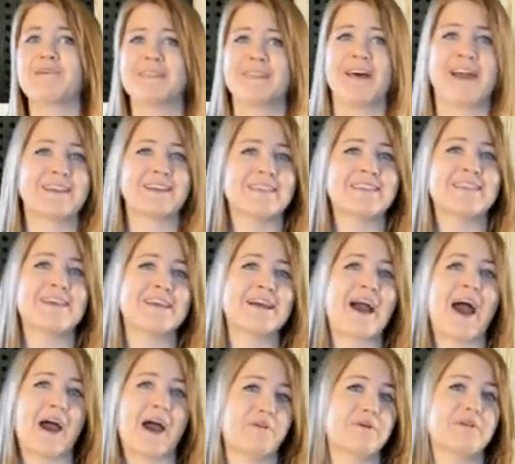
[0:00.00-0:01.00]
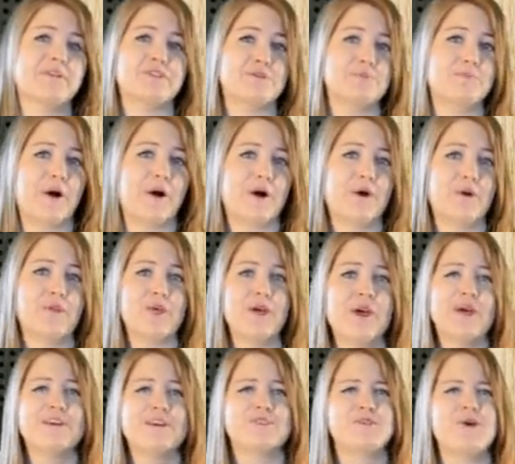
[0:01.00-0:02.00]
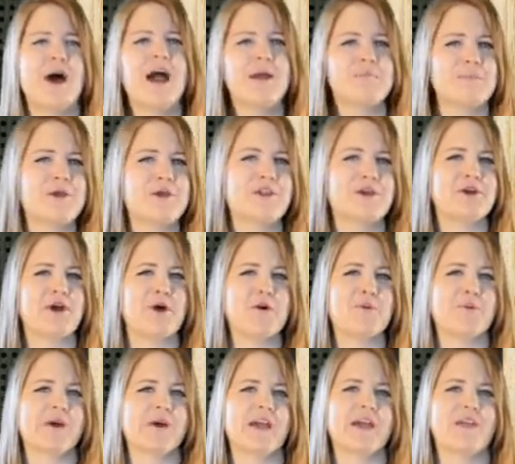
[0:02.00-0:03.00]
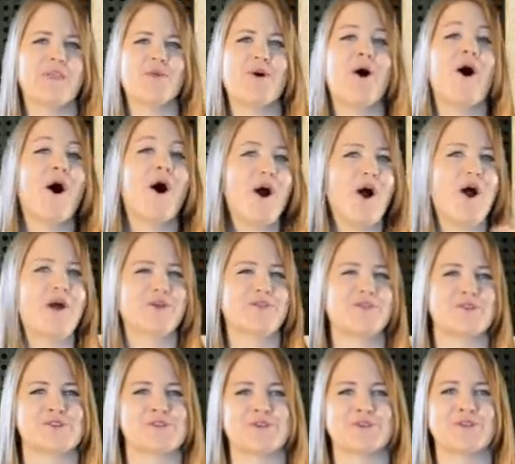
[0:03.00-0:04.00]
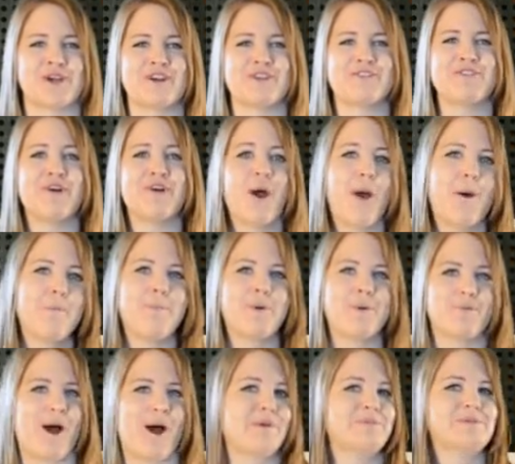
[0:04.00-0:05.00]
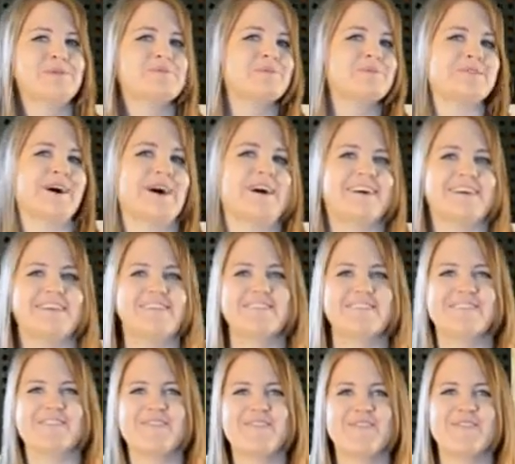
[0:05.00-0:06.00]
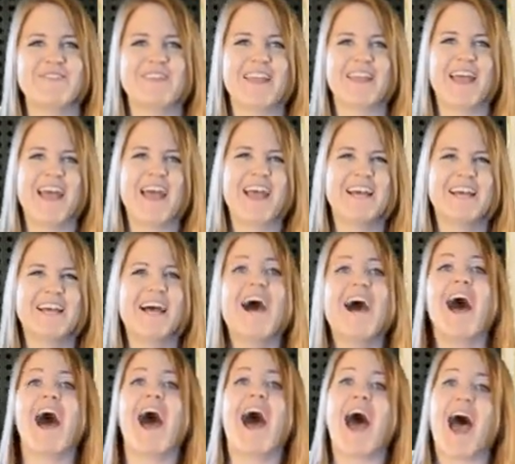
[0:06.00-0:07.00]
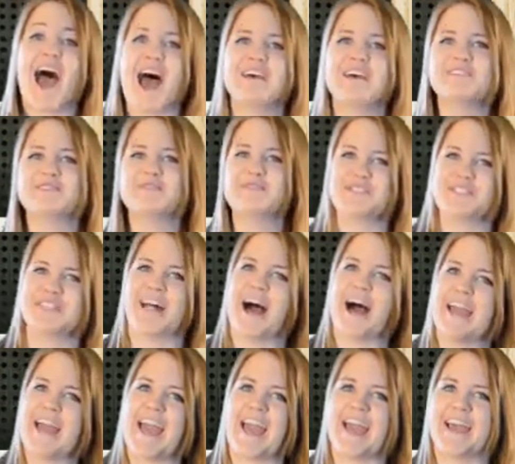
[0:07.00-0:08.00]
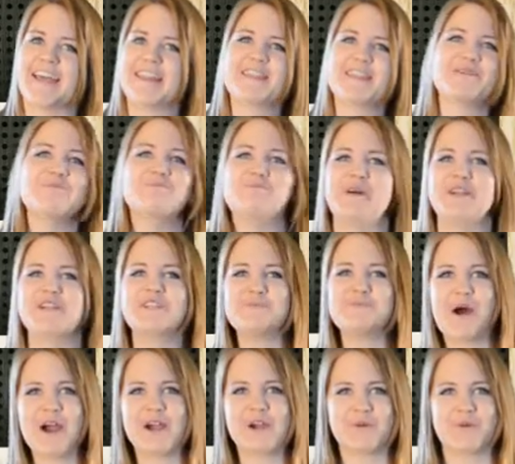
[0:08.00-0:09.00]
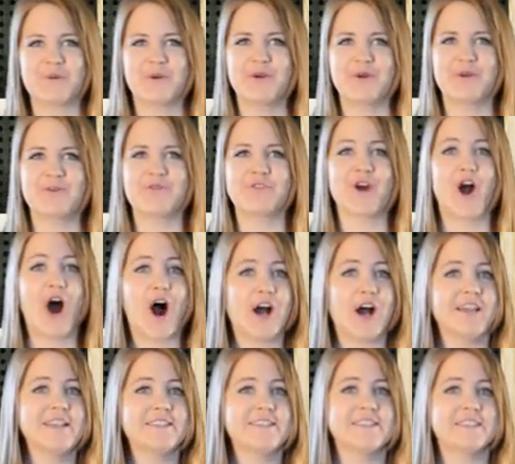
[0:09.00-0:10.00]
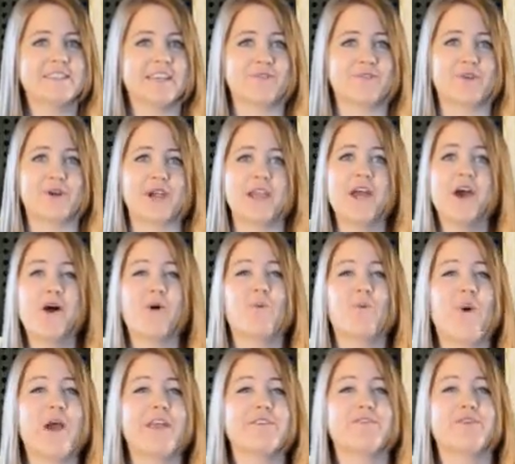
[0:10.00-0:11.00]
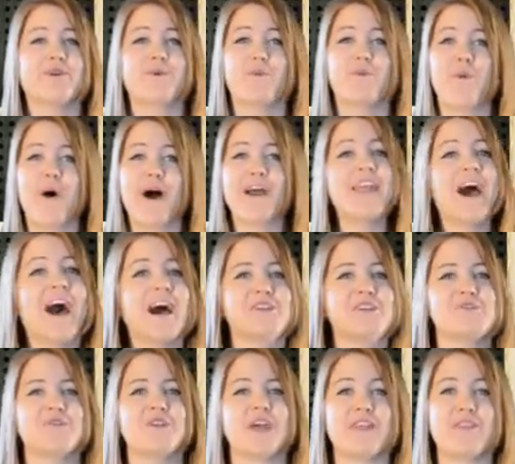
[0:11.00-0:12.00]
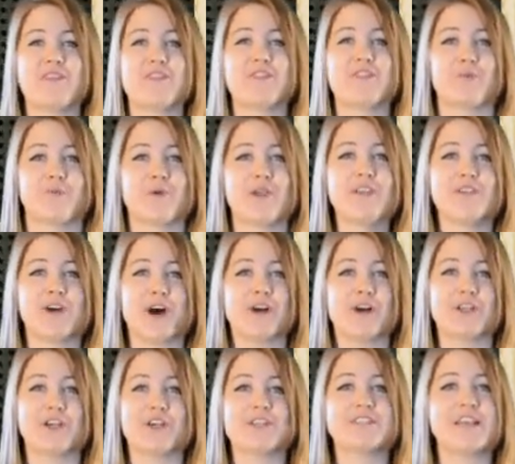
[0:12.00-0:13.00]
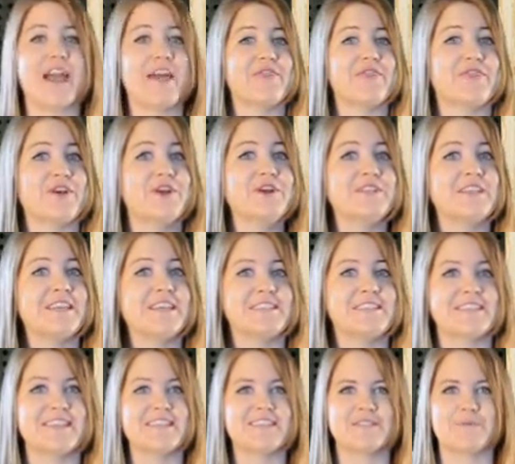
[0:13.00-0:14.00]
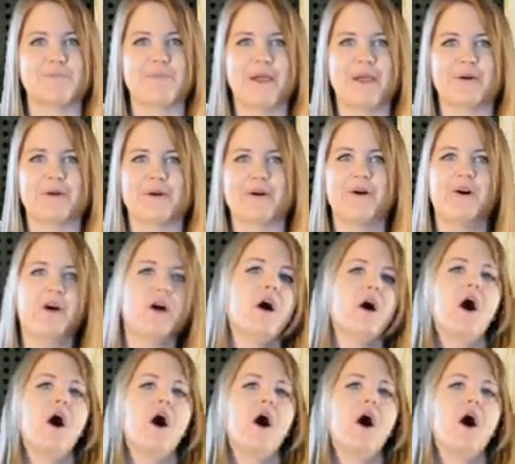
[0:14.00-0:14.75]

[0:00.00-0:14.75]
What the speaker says: would like to think I would do both, so I'm going to go with artificial turf. Problem solved. As of July 8th, benchmark crude for August delivery went for $103.13 a barrel